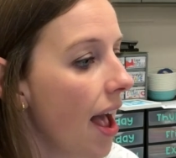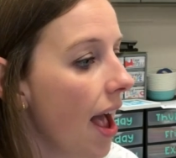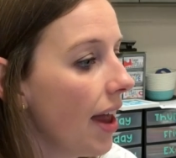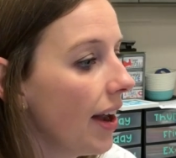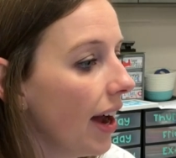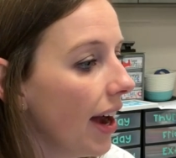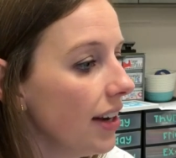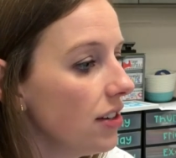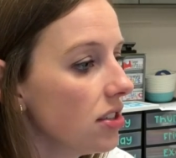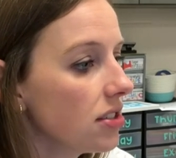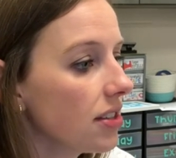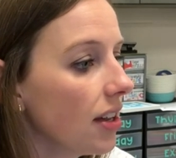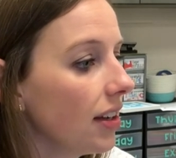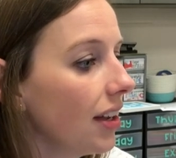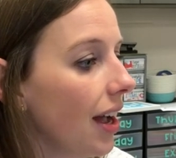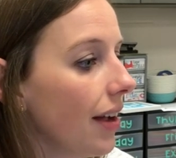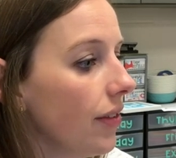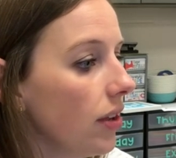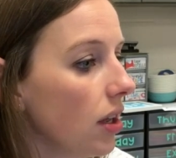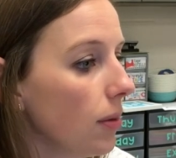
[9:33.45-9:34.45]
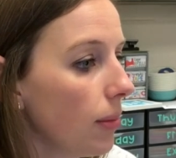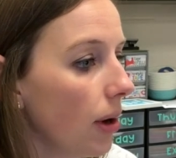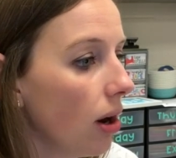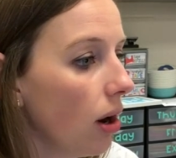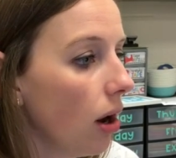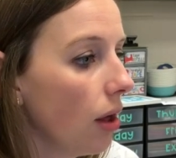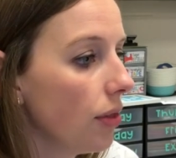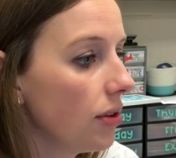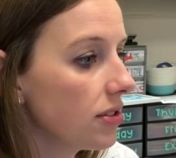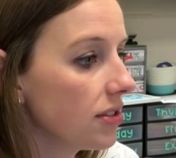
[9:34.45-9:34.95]
And I just like having it by
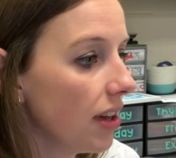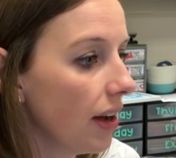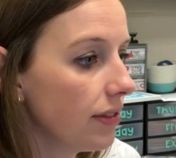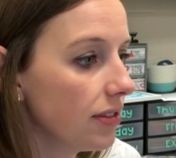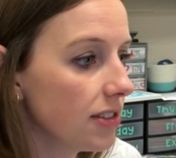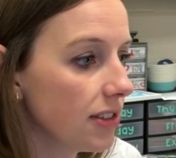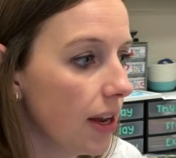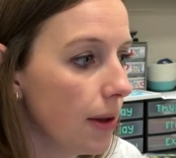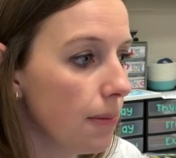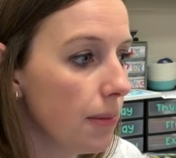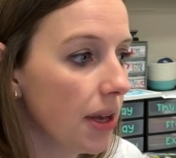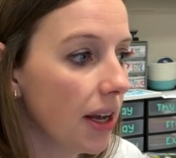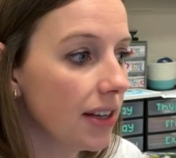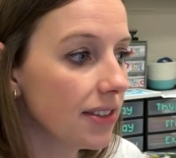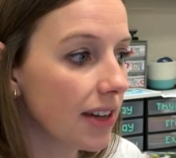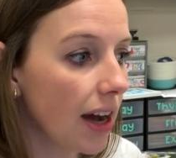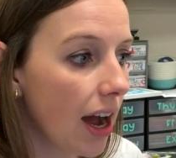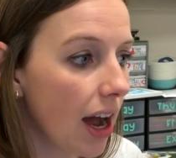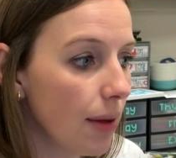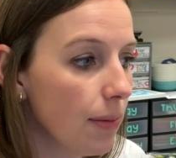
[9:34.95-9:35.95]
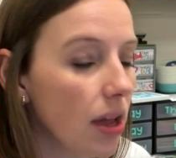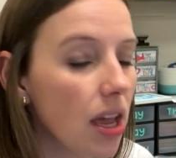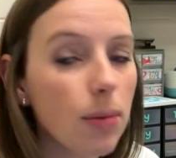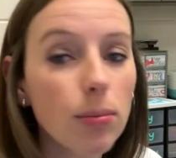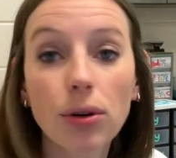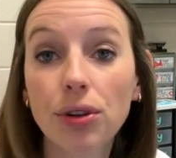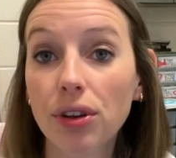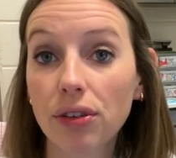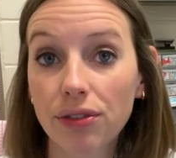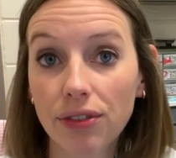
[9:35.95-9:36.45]
author's last name because I'm
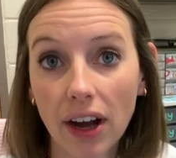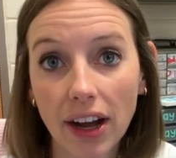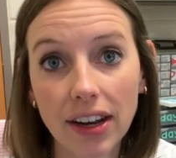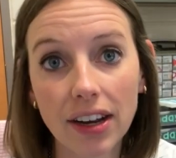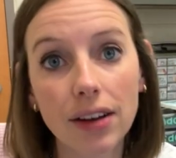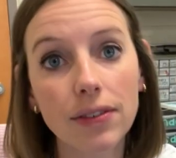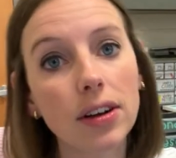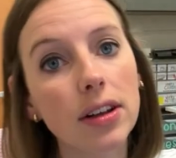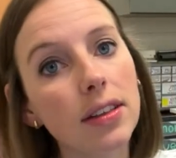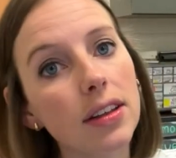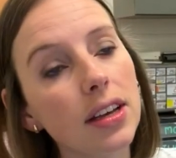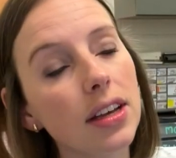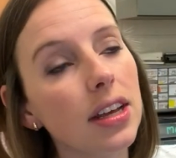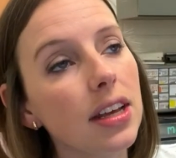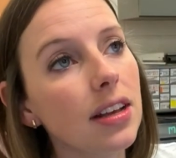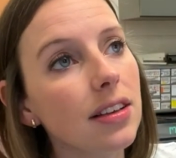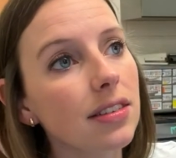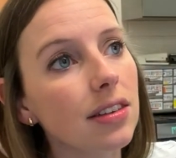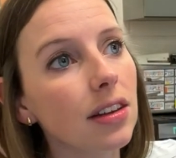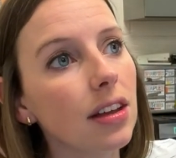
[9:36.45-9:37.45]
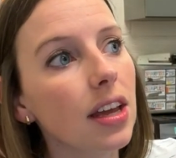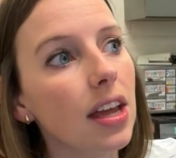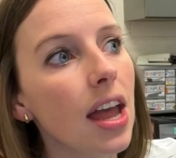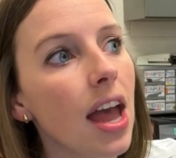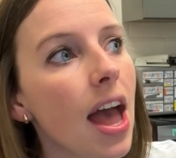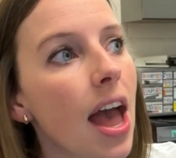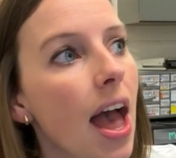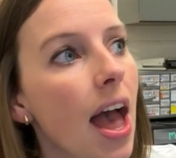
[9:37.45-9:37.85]
able to find everything easily.